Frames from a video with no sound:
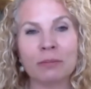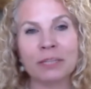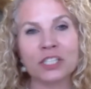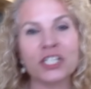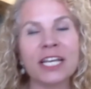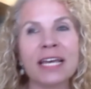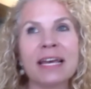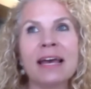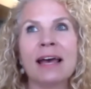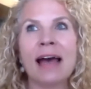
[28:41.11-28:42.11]
But she
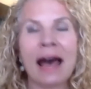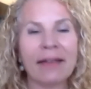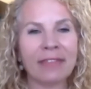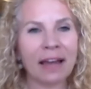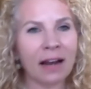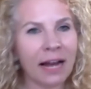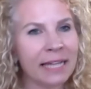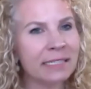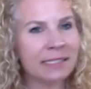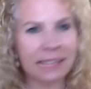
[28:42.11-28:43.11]
had that
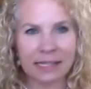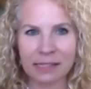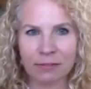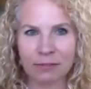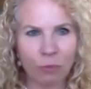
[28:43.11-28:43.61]
heightened sense of